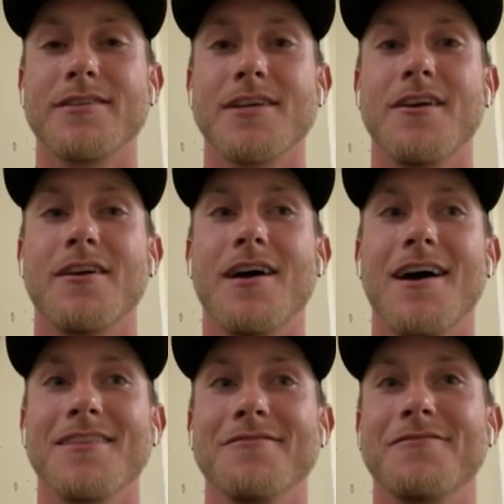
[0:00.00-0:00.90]
the alternate site or
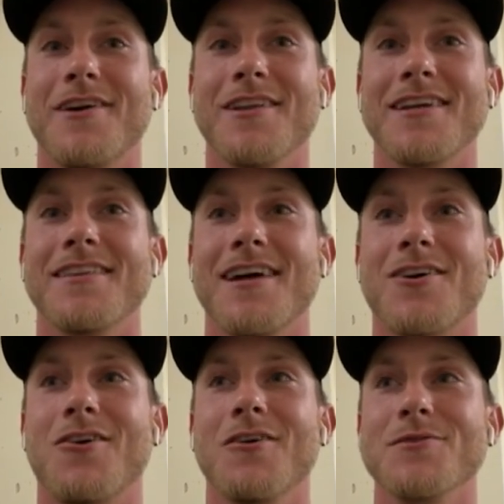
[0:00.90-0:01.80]
not, and finally getting
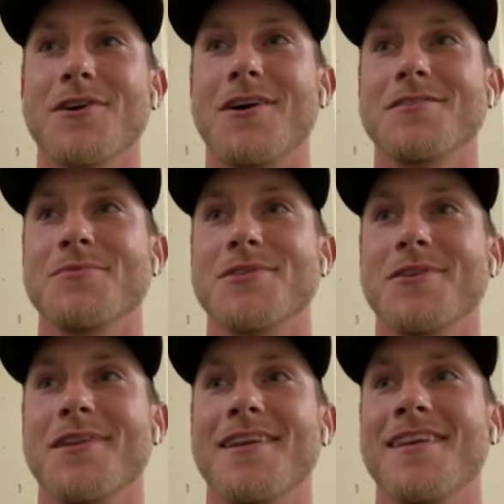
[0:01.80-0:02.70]
that call, it was awesome.
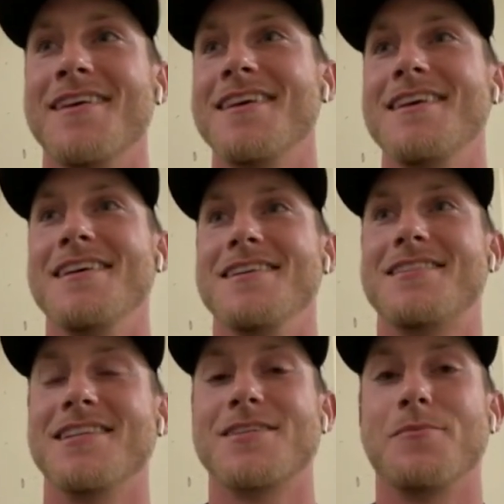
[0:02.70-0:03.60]
So then
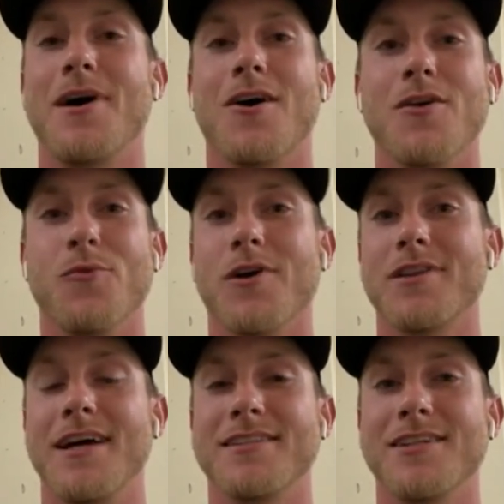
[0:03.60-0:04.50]
seeing some of my hard
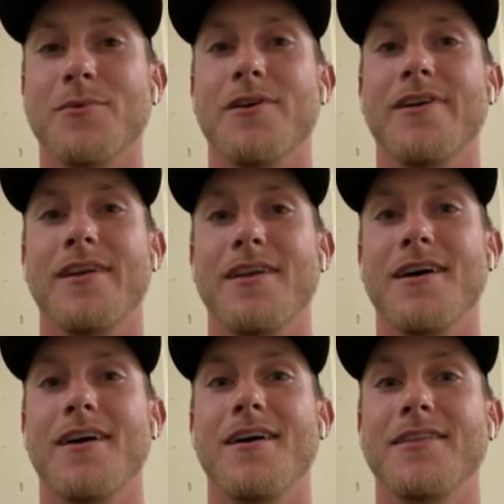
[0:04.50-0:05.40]
work last summer
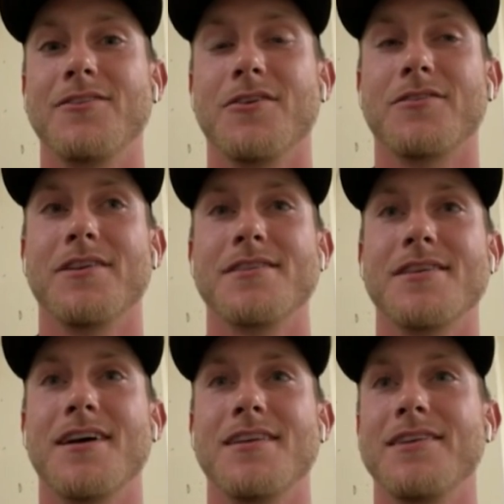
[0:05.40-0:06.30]
and at the
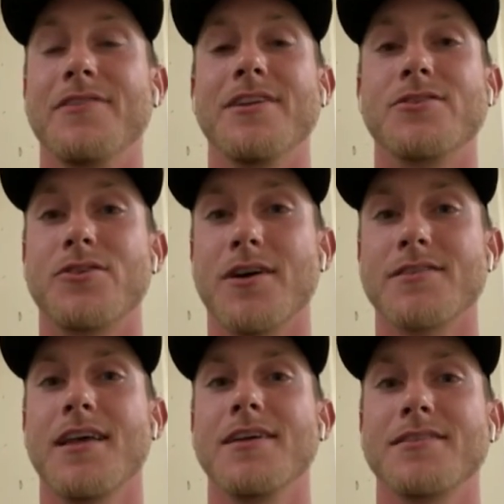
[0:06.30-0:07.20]
alternate site and even in
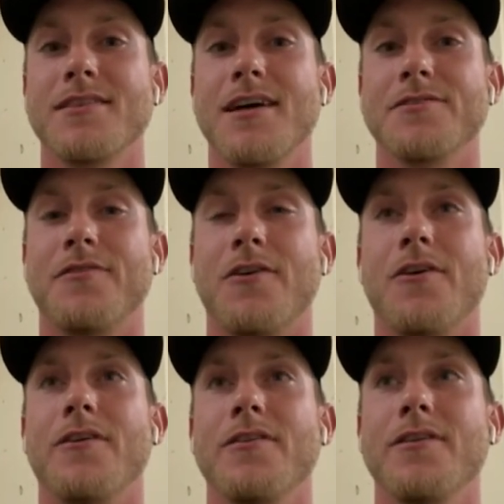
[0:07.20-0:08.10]
Stripes last
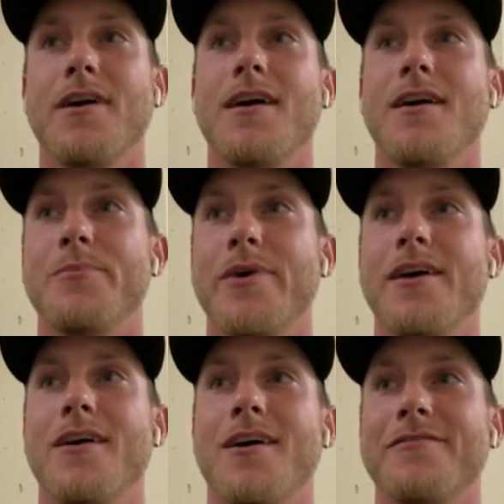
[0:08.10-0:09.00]
fall
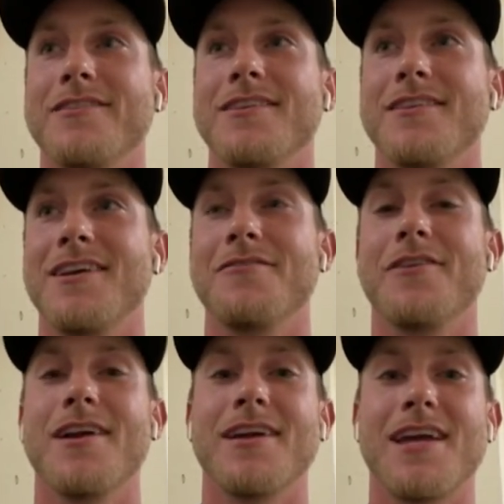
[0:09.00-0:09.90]
pay off and
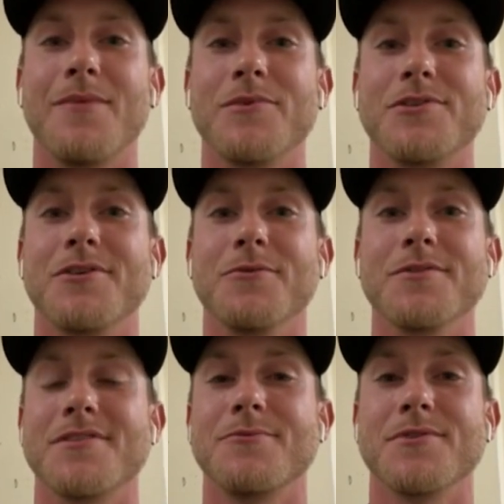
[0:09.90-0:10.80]
get invited to camp this
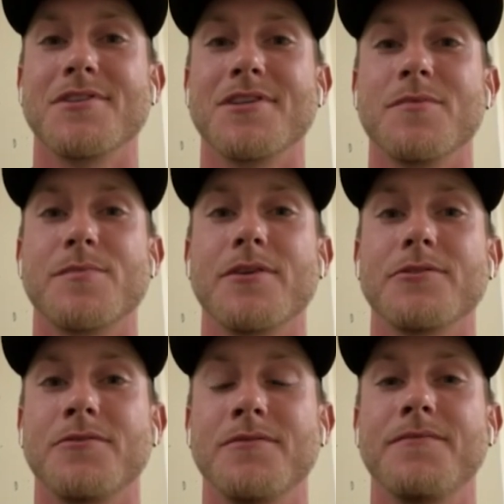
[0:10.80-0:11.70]
year is something
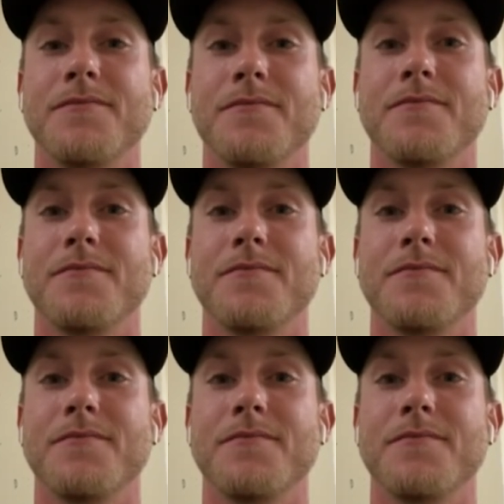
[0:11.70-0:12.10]
special.